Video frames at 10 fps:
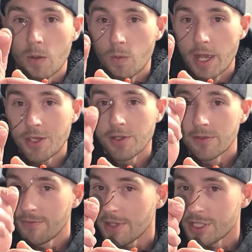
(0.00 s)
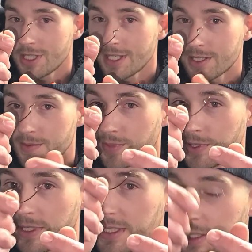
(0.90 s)
A way you can fish these
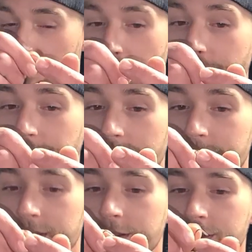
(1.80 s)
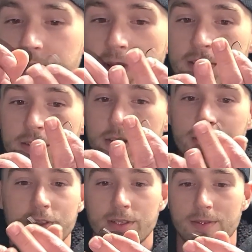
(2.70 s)
completely weedless, and Spencer
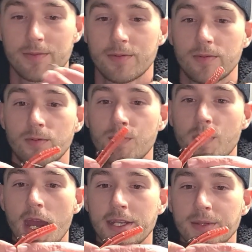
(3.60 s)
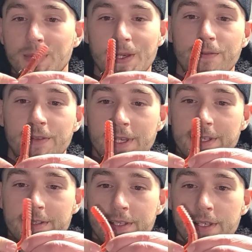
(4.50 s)
just reminded me of
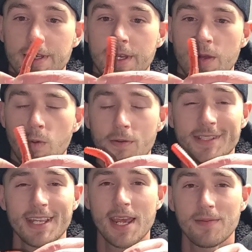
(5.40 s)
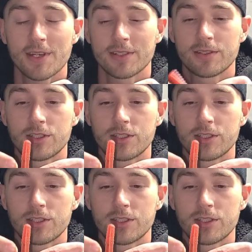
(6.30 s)
these. And what was the name? The